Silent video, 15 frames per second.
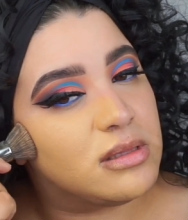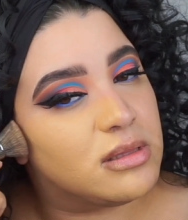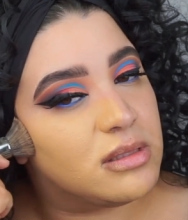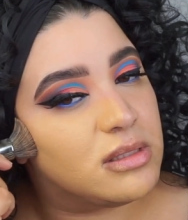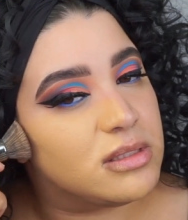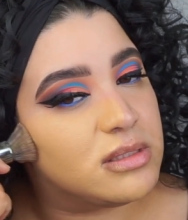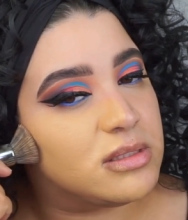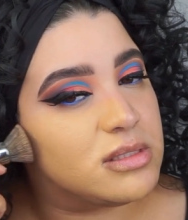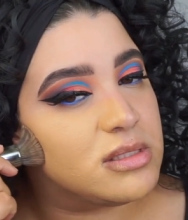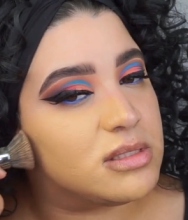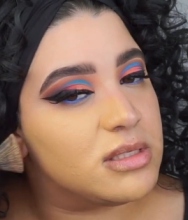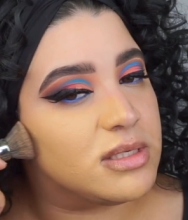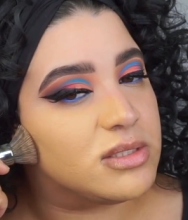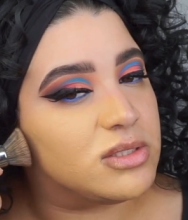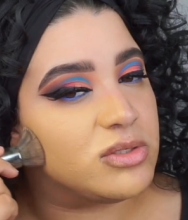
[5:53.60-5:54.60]
This is
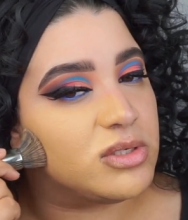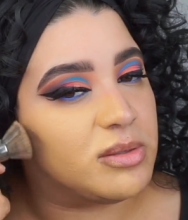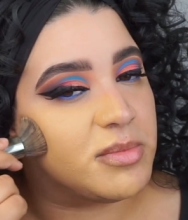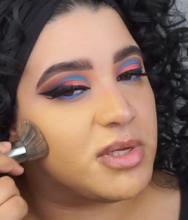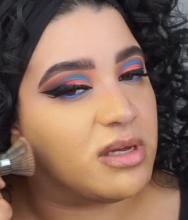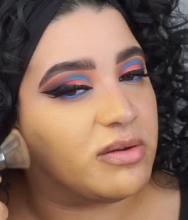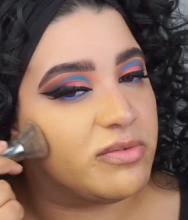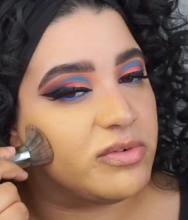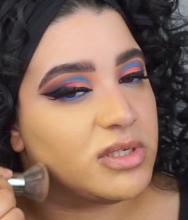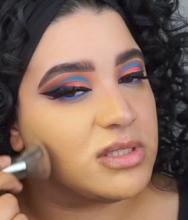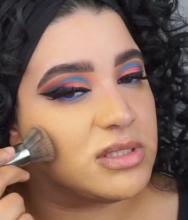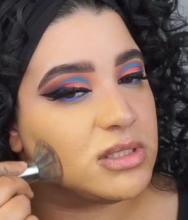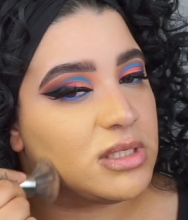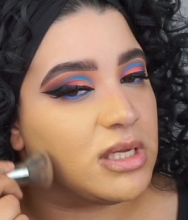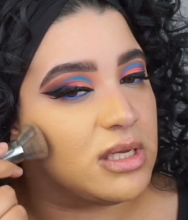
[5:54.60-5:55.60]
extreme
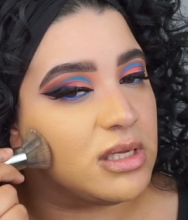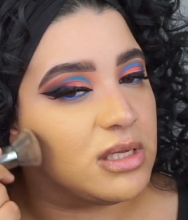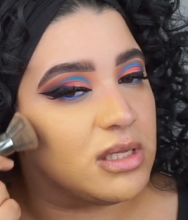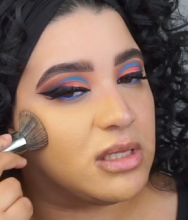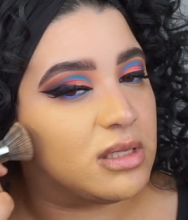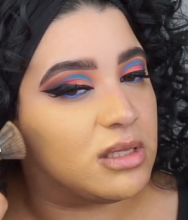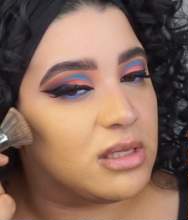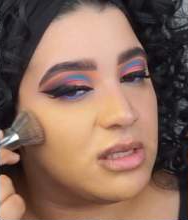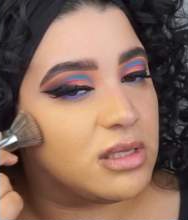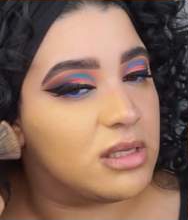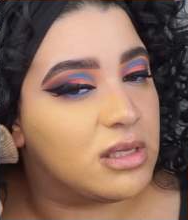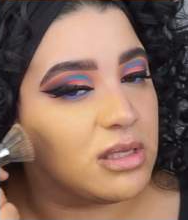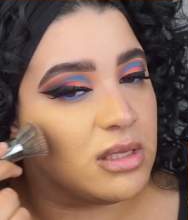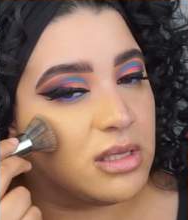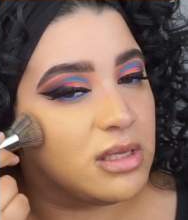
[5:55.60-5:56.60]
coverage. Like,
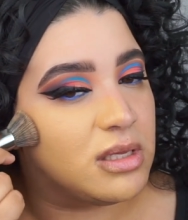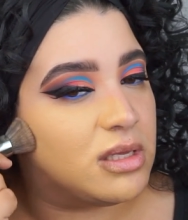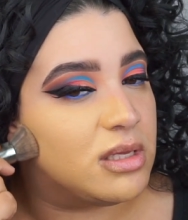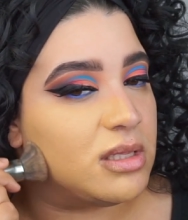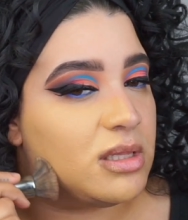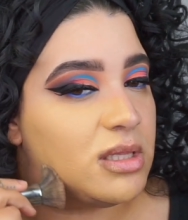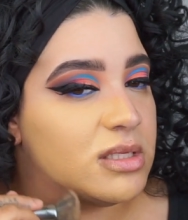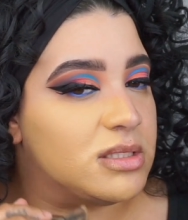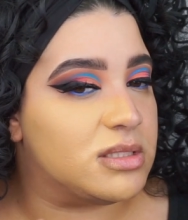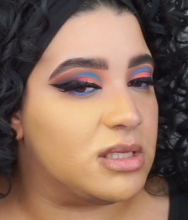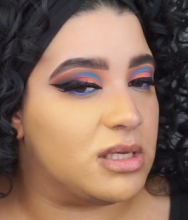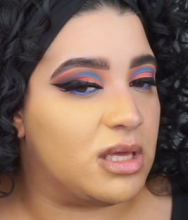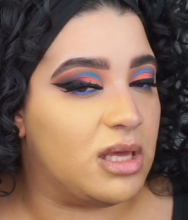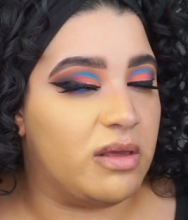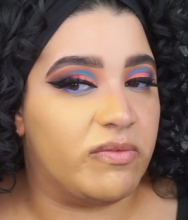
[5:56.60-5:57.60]
this
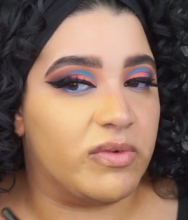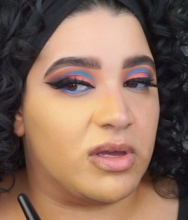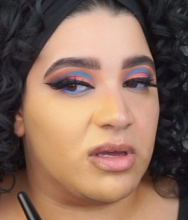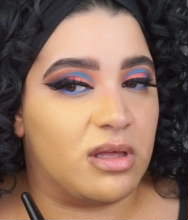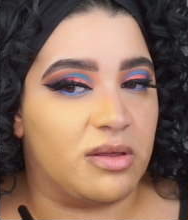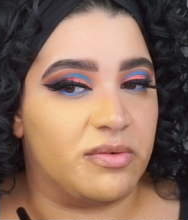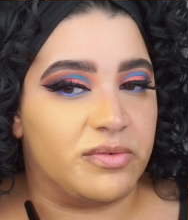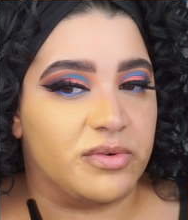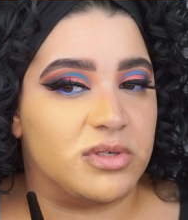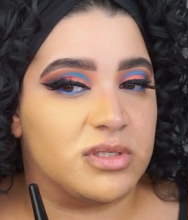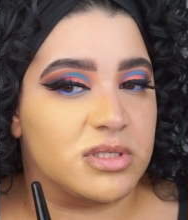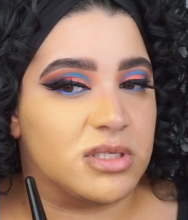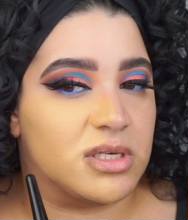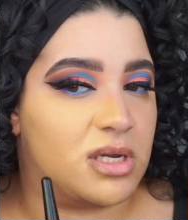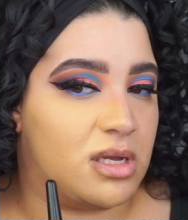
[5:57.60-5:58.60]
thing even
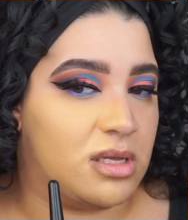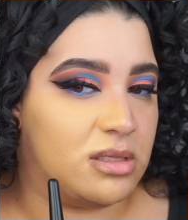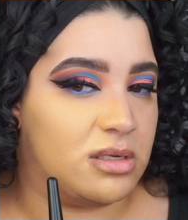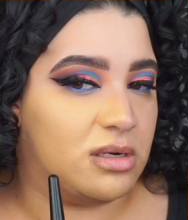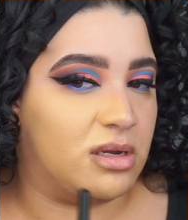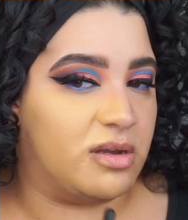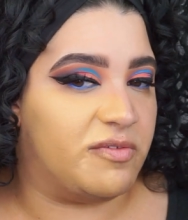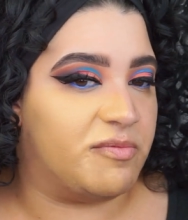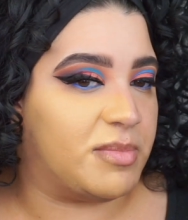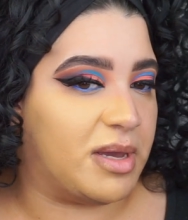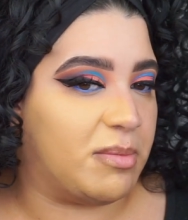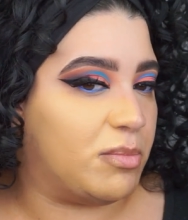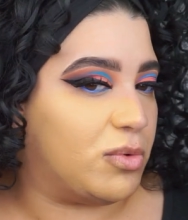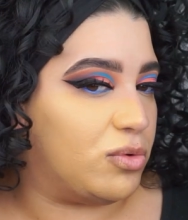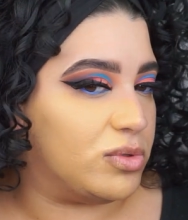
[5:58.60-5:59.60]
covers the color of
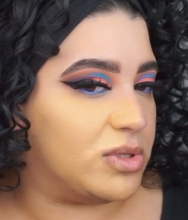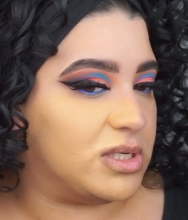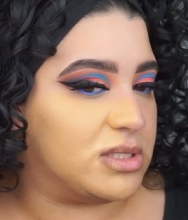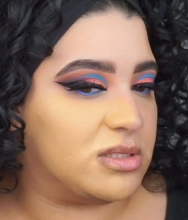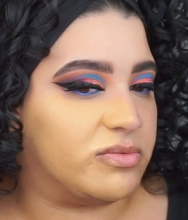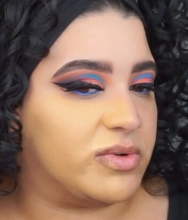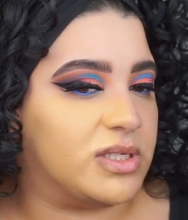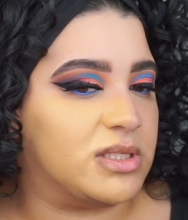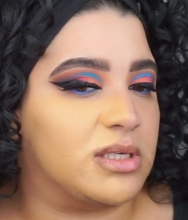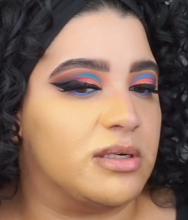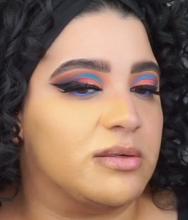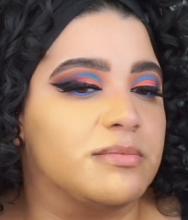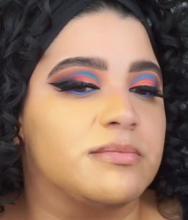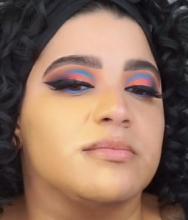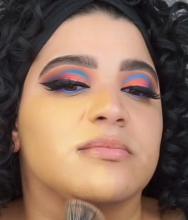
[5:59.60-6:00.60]
my mole that's right there.